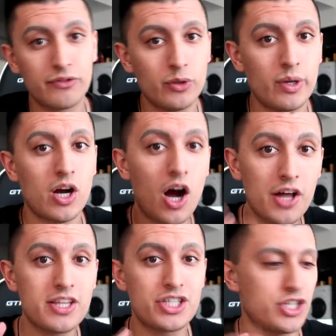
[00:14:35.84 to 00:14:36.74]
reviewing
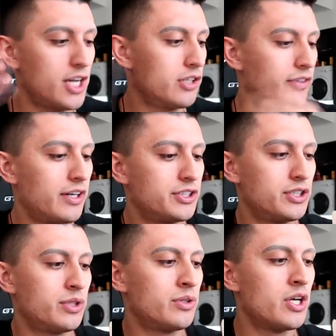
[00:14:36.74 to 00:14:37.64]
on this channel very
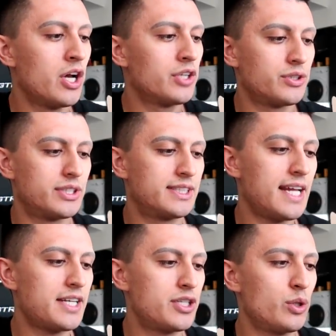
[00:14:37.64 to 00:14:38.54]
soon, so
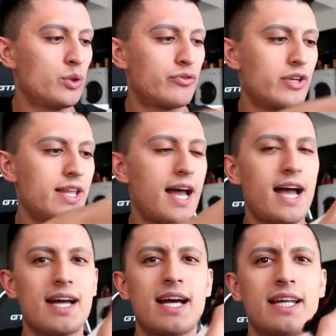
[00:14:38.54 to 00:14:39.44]
stay tuned for
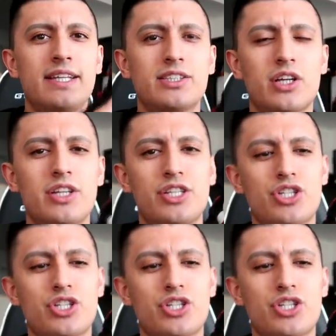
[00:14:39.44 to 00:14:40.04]
that. These are the